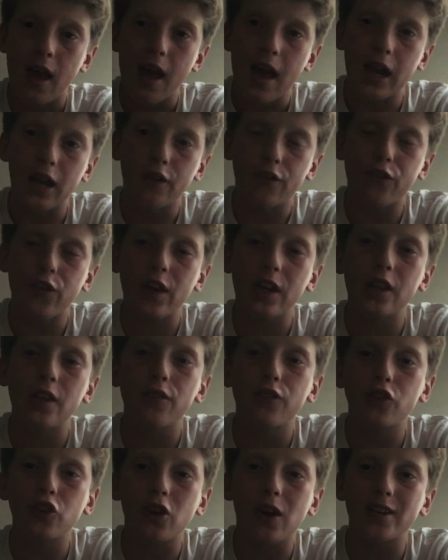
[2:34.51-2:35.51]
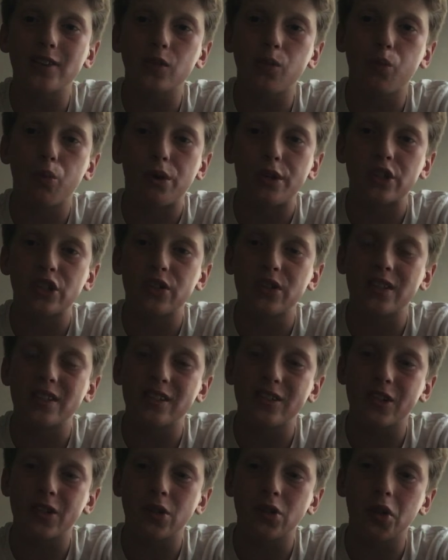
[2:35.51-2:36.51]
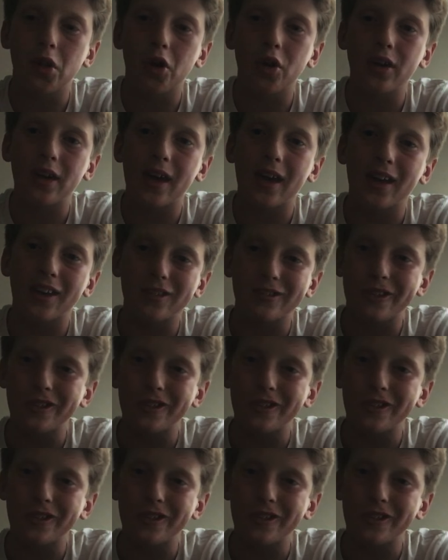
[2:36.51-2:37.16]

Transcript: And if any of you guys are watching this and you're Logan,